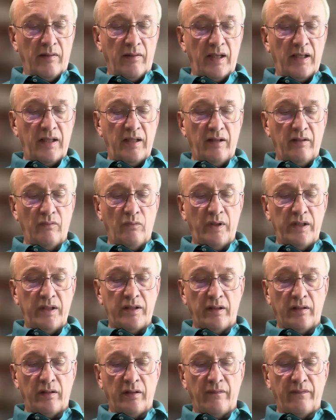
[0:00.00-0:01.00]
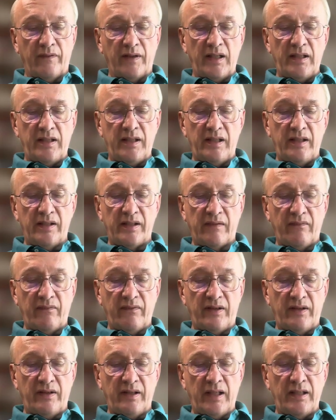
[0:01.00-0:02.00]
Then in the winter of
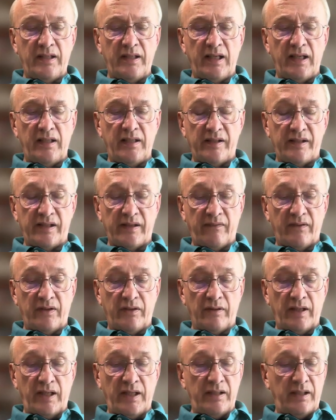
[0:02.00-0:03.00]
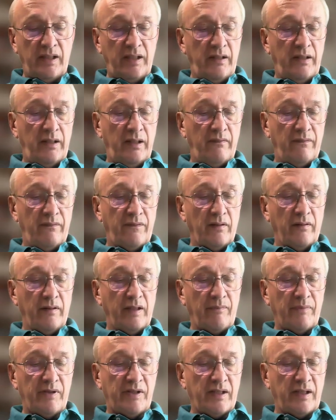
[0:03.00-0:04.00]
1887-8, he followed
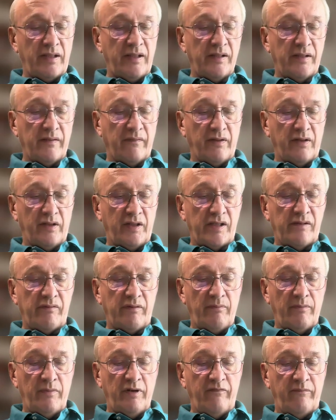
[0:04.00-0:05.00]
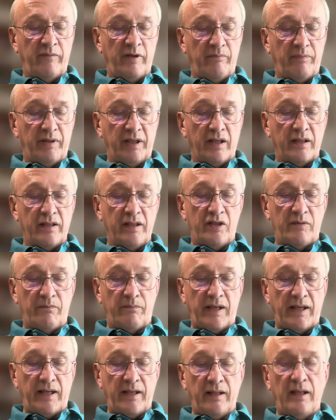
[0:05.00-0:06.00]
up studies of the Jesuit movement begun in
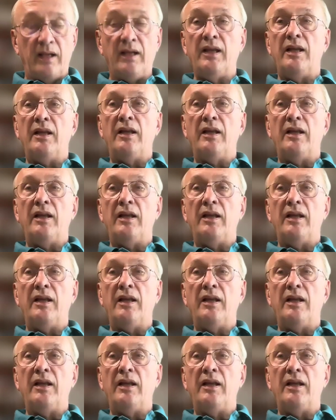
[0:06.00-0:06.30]
Japan,